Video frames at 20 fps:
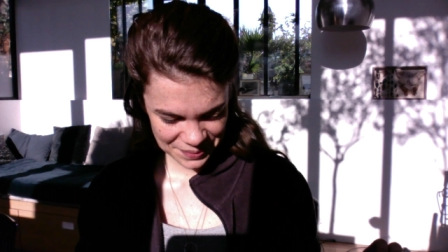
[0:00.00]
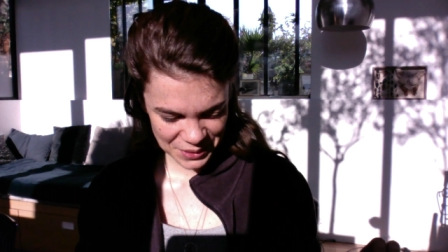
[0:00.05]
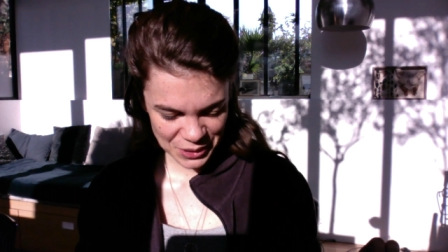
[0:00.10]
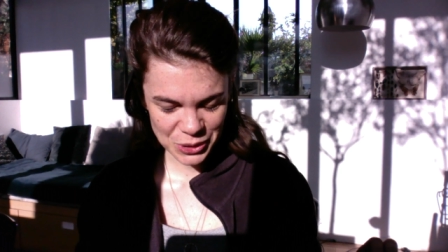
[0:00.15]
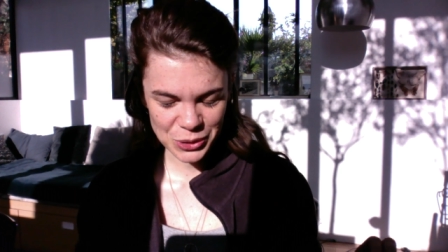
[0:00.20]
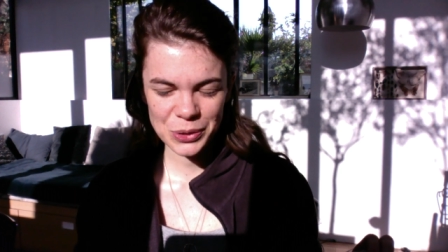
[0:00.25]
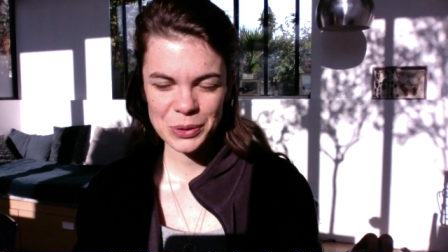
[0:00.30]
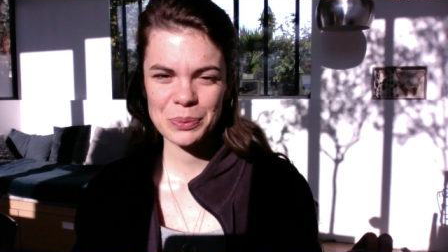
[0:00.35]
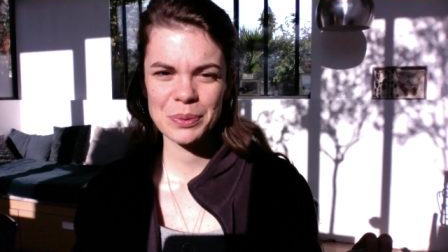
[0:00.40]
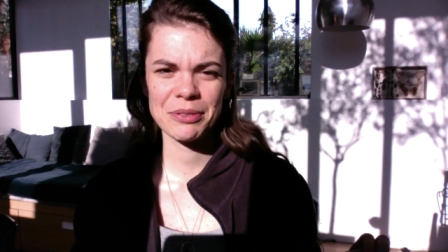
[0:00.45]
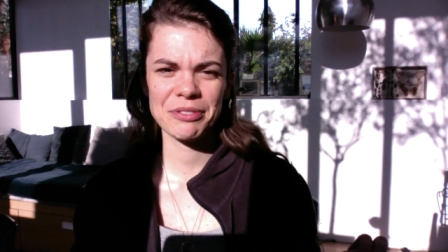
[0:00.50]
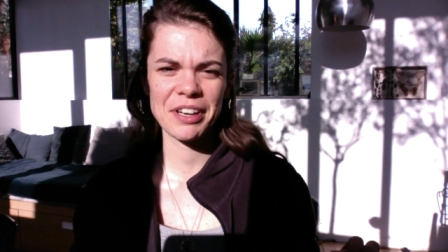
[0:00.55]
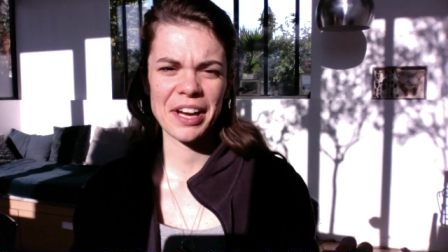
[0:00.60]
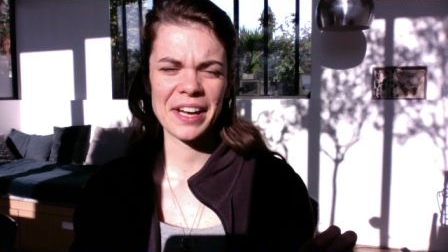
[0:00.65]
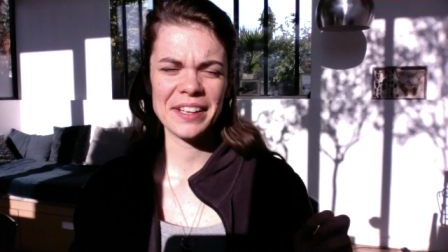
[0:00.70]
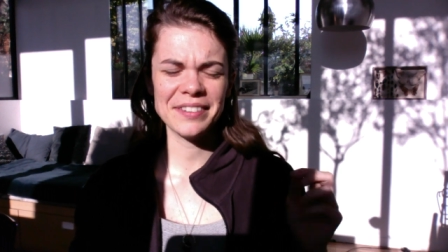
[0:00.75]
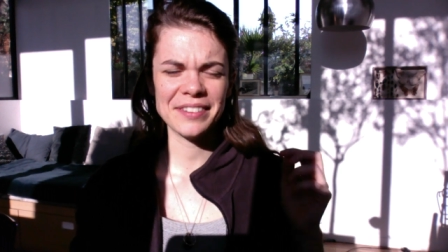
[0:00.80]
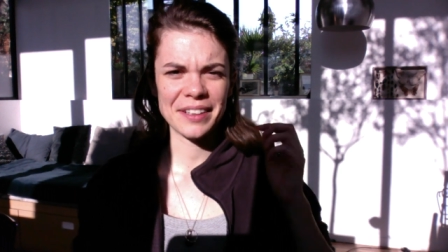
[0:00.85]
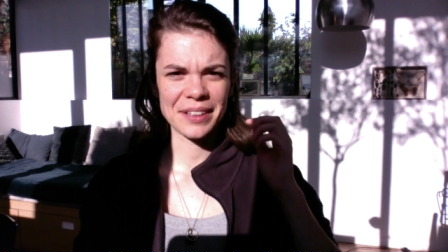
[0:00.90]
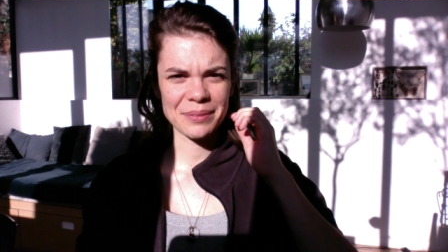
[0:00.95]
You know we've
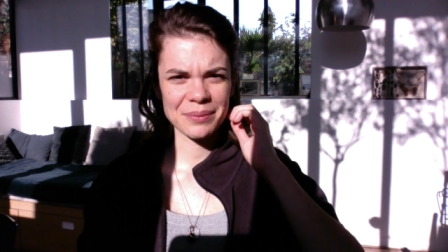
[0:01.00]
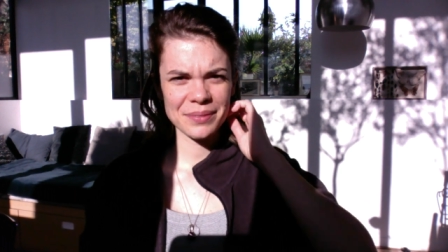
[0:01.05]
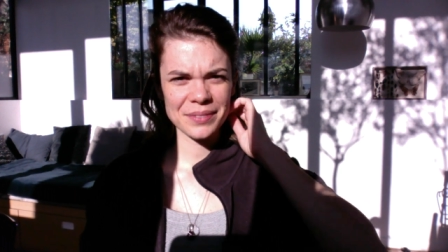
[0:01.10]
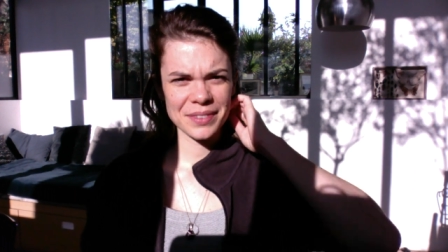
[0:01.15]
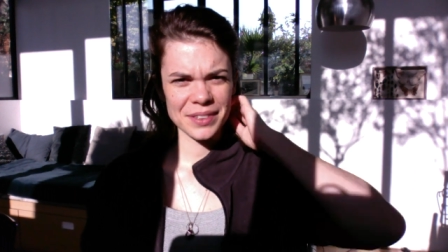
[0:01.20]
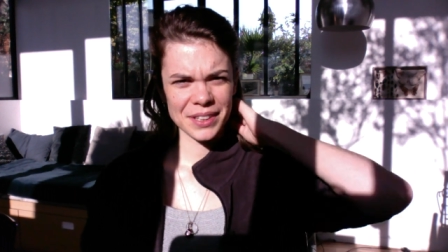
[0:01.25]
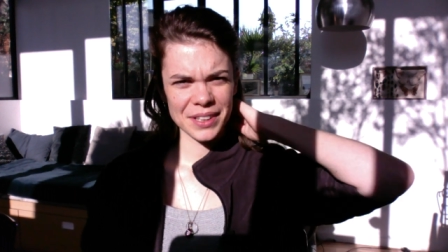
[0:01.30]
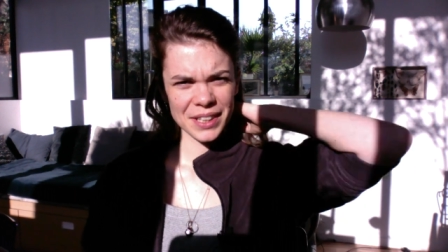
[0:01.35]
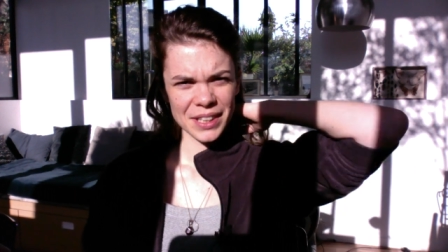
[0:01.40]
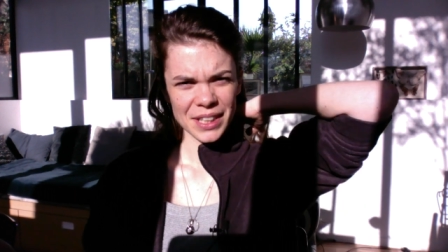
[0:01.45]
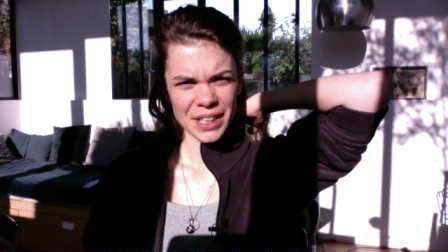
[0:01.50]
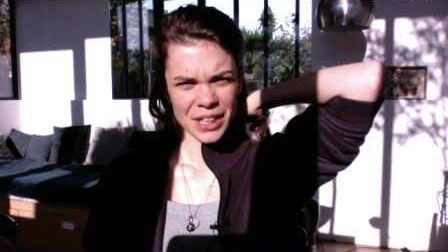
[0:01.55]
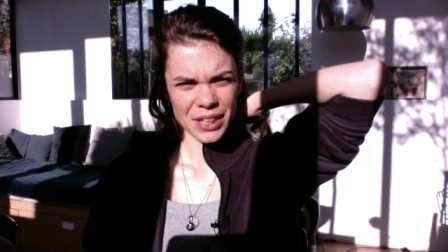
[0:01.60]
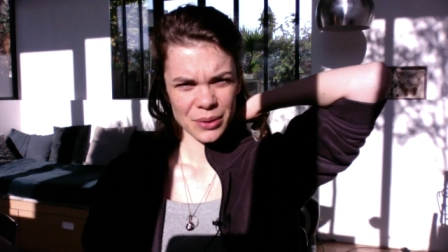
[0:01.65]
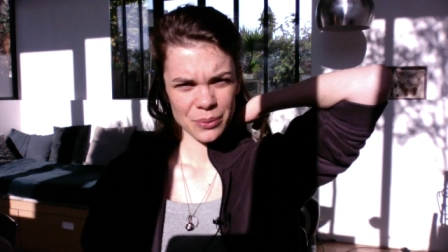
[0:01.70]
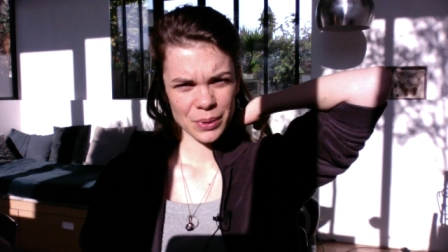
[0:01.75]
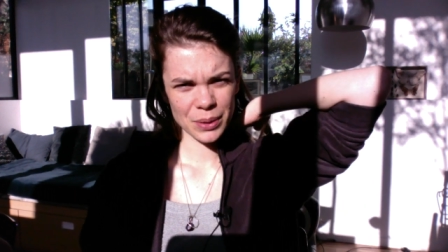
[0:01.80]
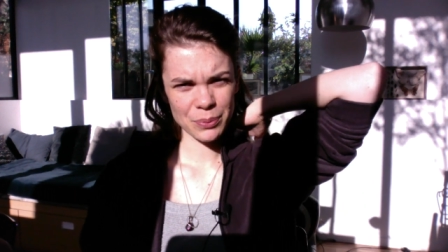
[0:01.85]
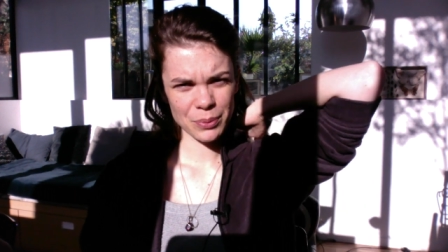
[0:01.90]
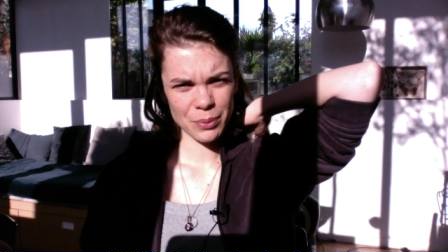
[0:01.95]
had them
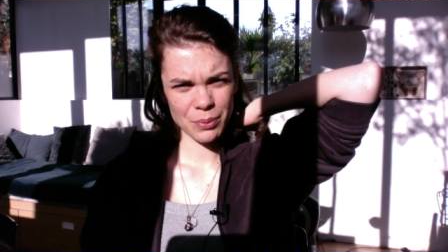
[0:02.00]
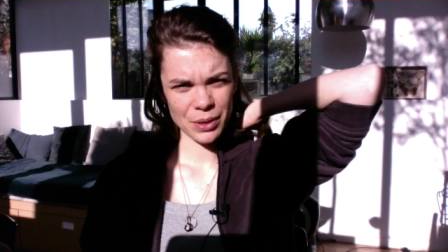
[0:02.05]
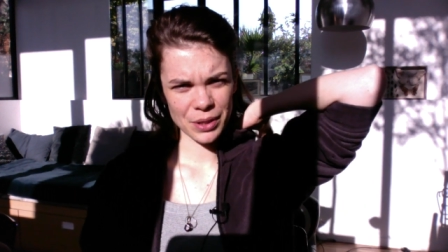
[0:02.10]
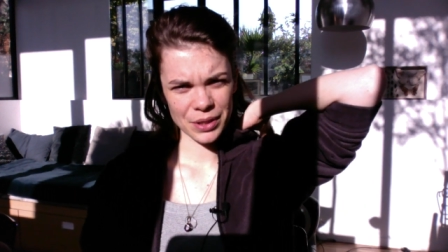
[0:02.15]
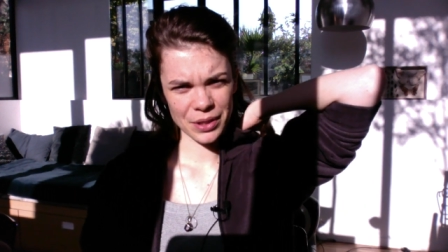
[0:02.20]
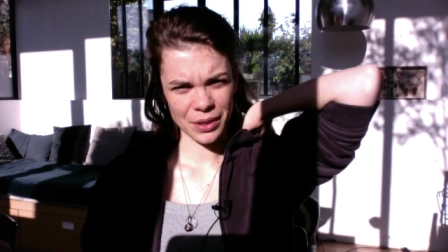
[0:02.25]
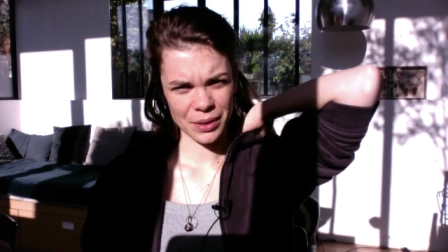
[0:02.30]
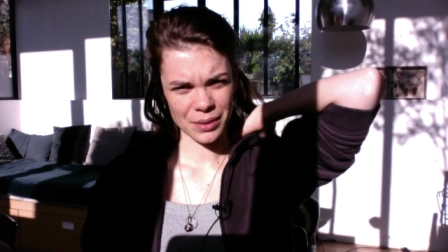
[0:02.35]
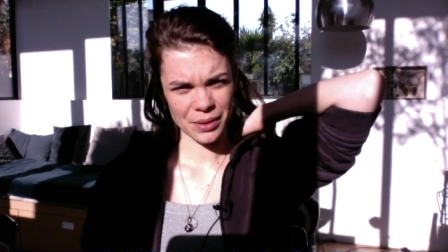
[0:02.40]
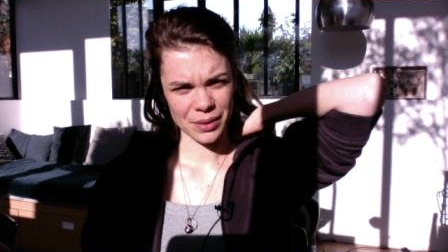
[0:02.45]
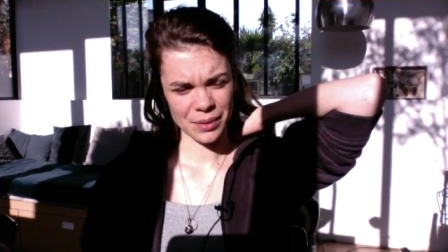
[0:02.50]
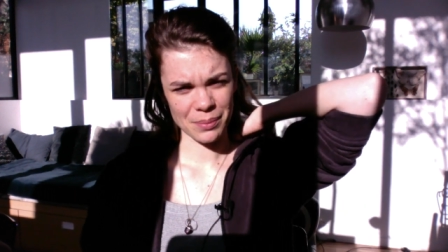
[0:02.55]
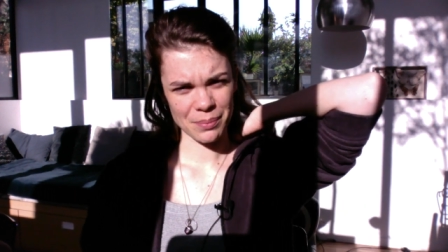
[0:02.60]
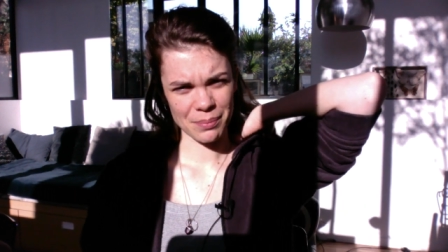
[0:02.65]
when we were in our